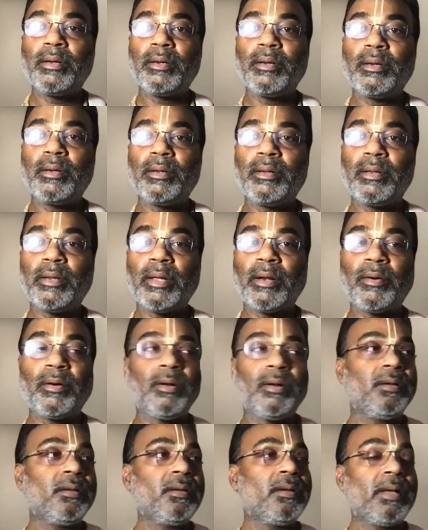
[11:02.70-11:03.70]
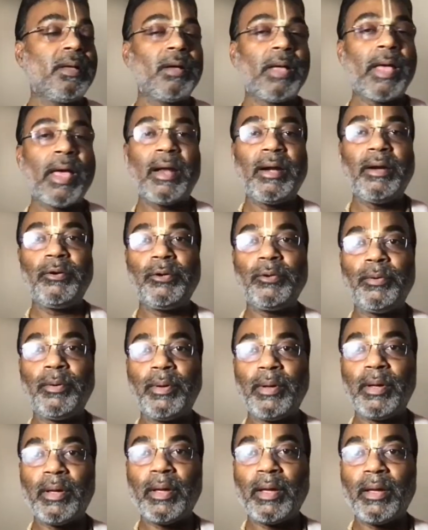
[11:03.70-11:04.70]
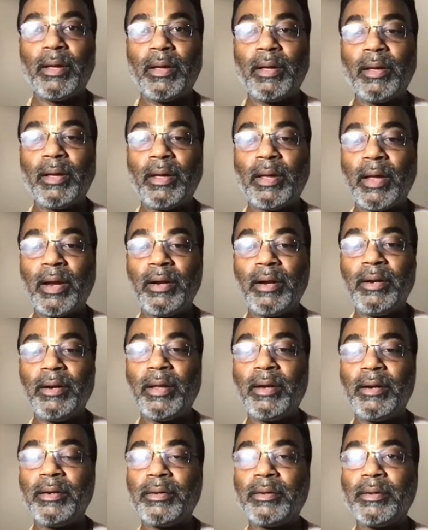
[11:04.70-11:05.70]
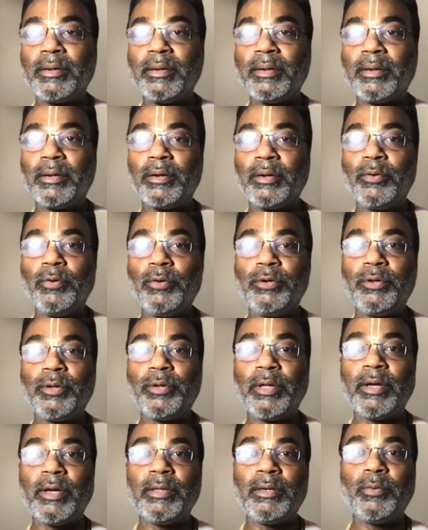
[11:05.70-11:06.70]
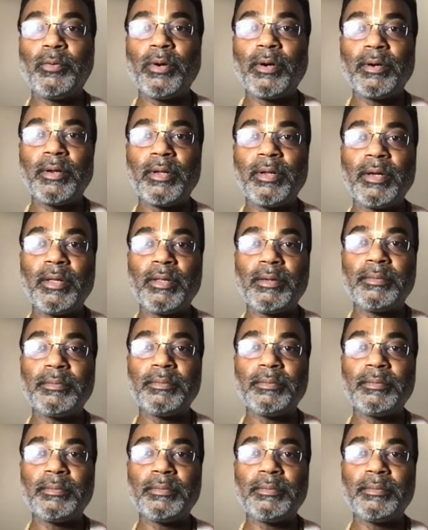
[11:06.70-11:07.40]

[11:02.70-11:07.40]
they're all hand in hand, go together, work together.